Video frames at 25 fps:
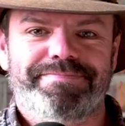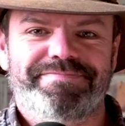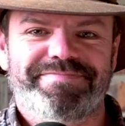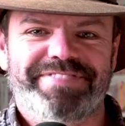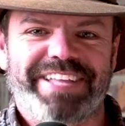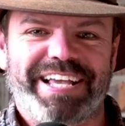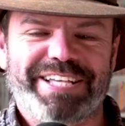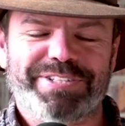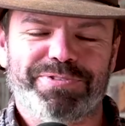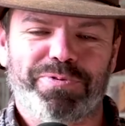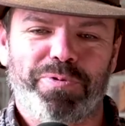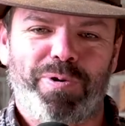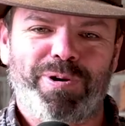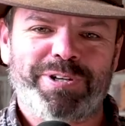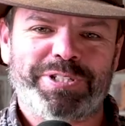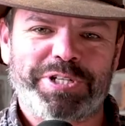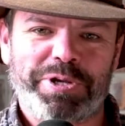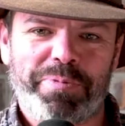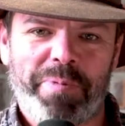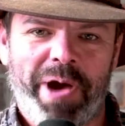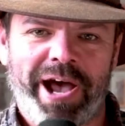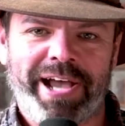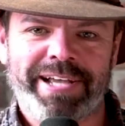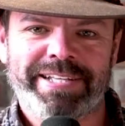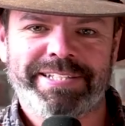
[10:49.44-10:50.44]
Thanks for
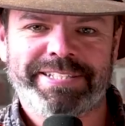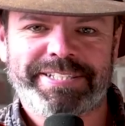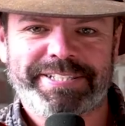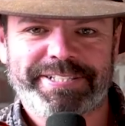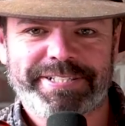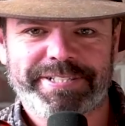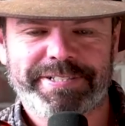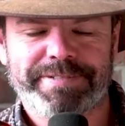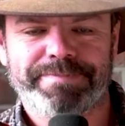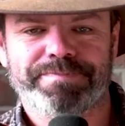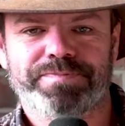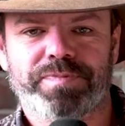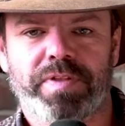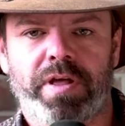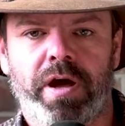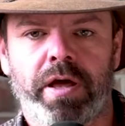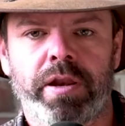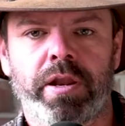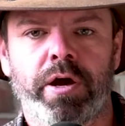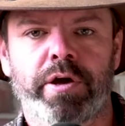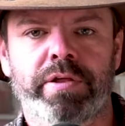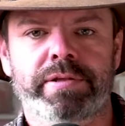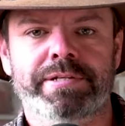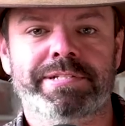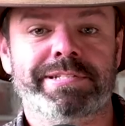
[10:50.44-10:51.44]
watching, mates. I
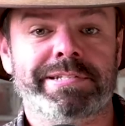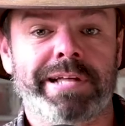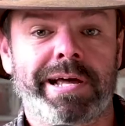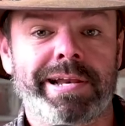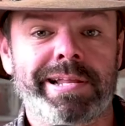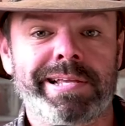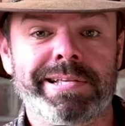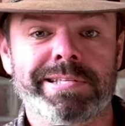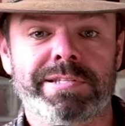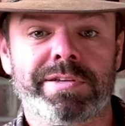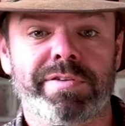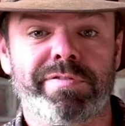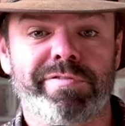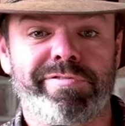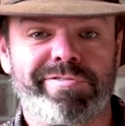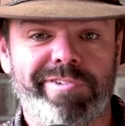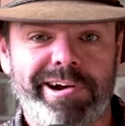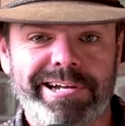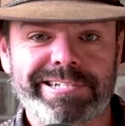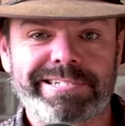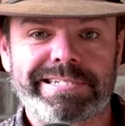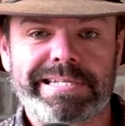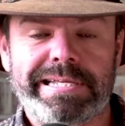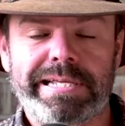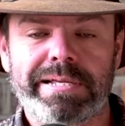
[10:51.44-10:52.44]
know the study is
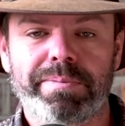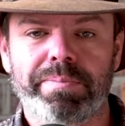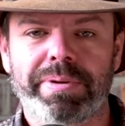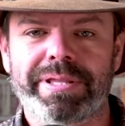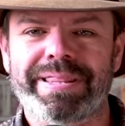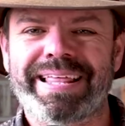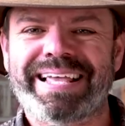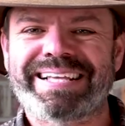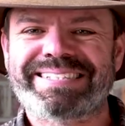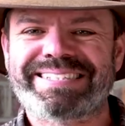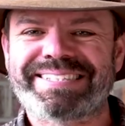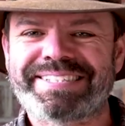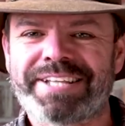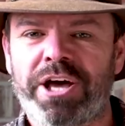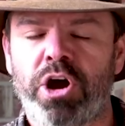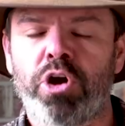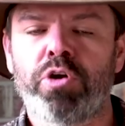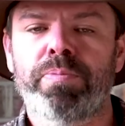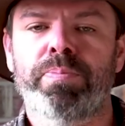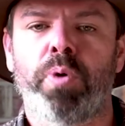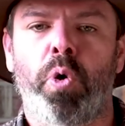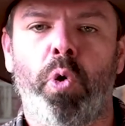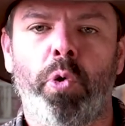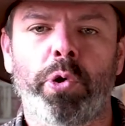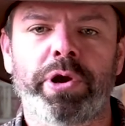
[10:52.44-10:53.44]
confronting, but there's
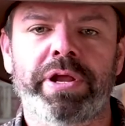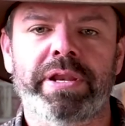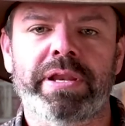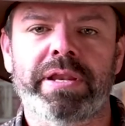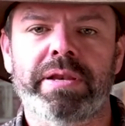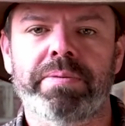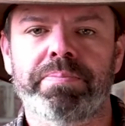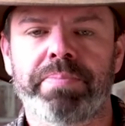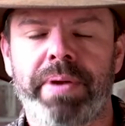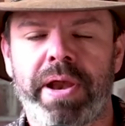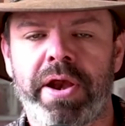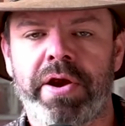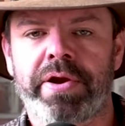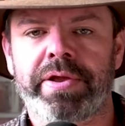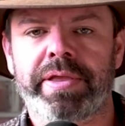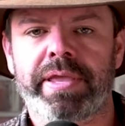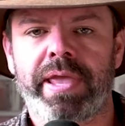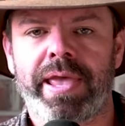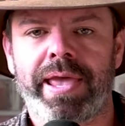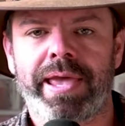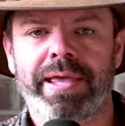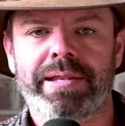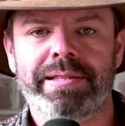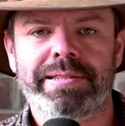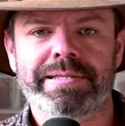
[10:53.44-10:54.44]
no point in burying
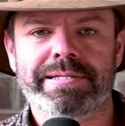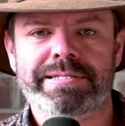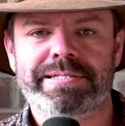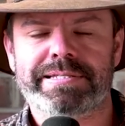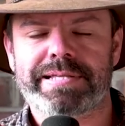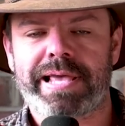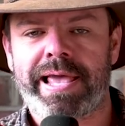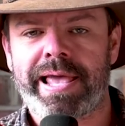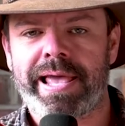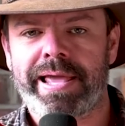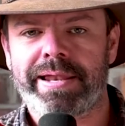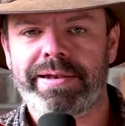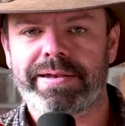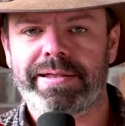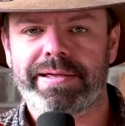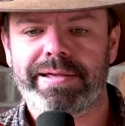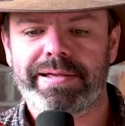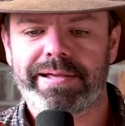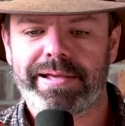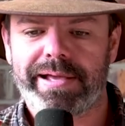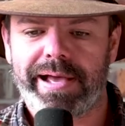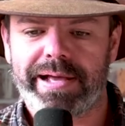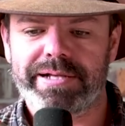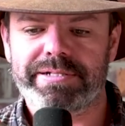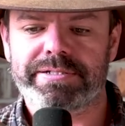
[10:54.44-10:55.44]
your head in the sand
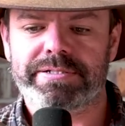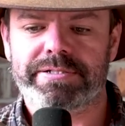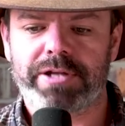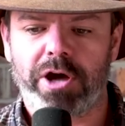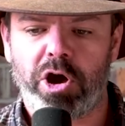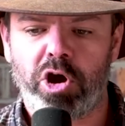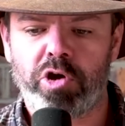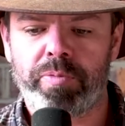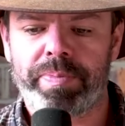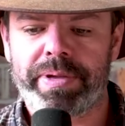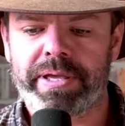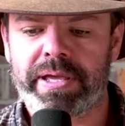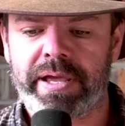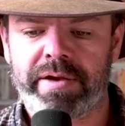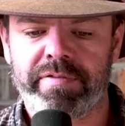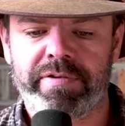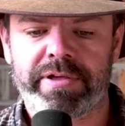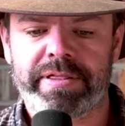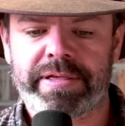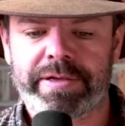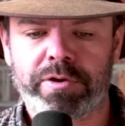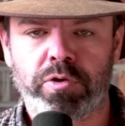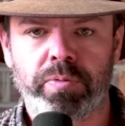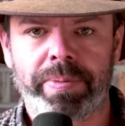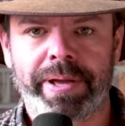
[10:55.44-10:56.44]
and just hoping
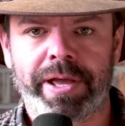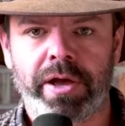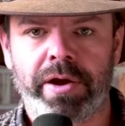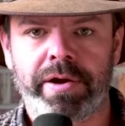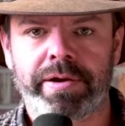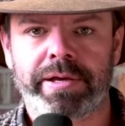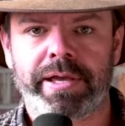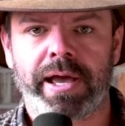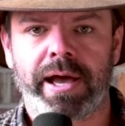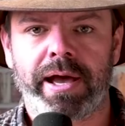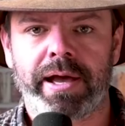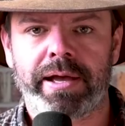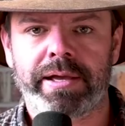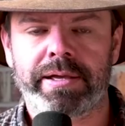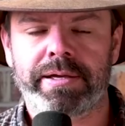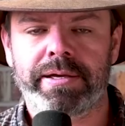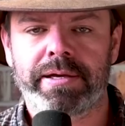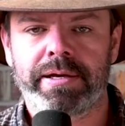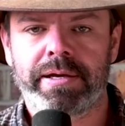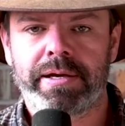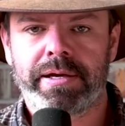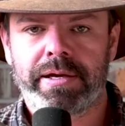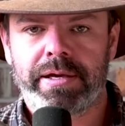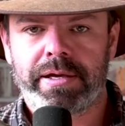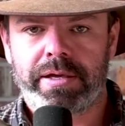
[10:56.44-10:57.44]
everything will be okay.
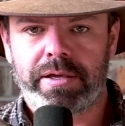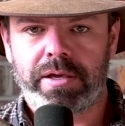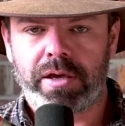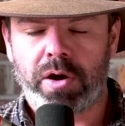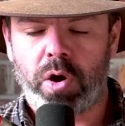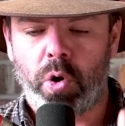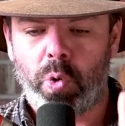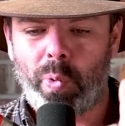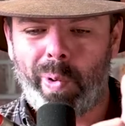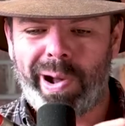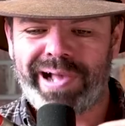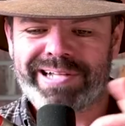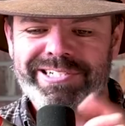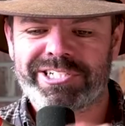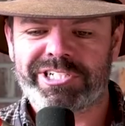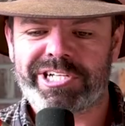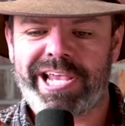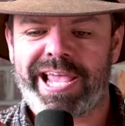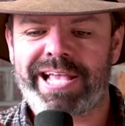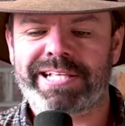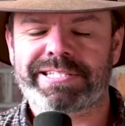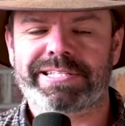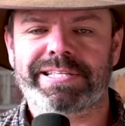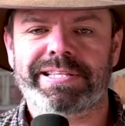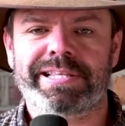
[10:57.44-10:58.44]
You got one
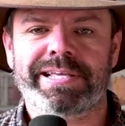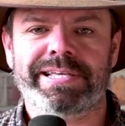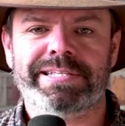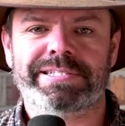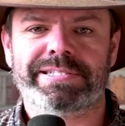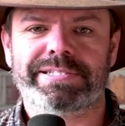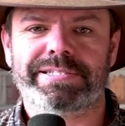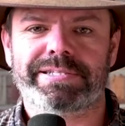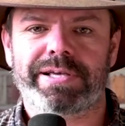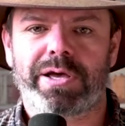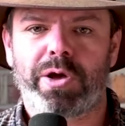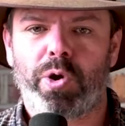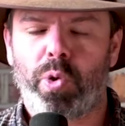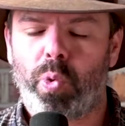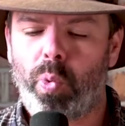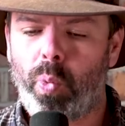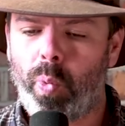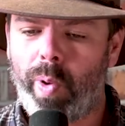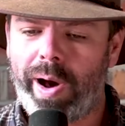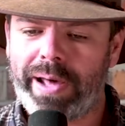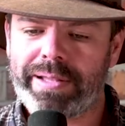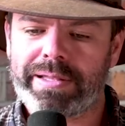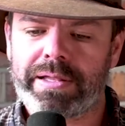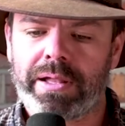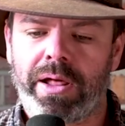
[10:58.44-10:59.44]
chance at this,
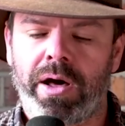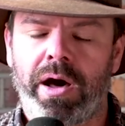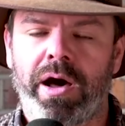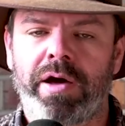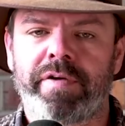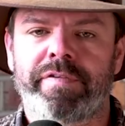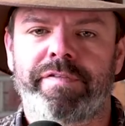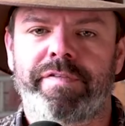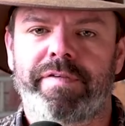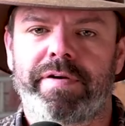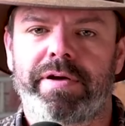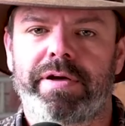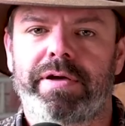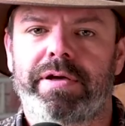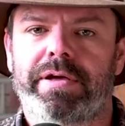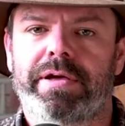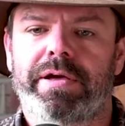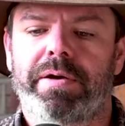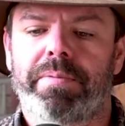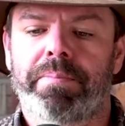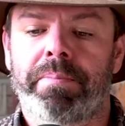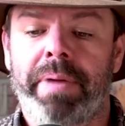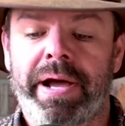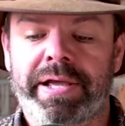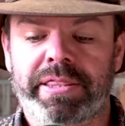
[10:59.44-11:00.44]
one life,
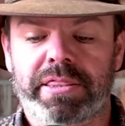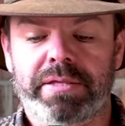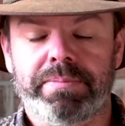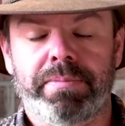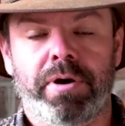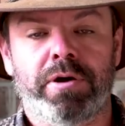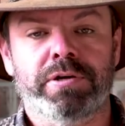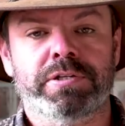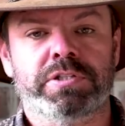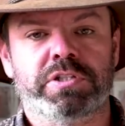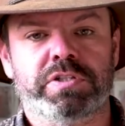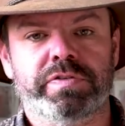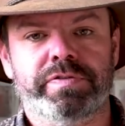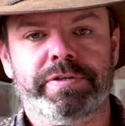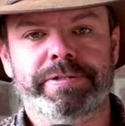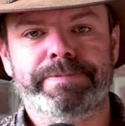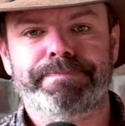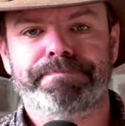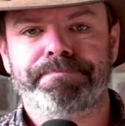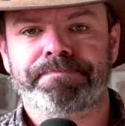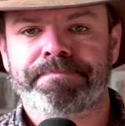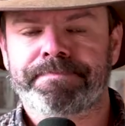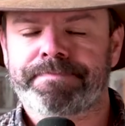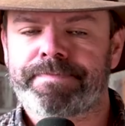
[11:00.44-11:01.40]
make the most of it.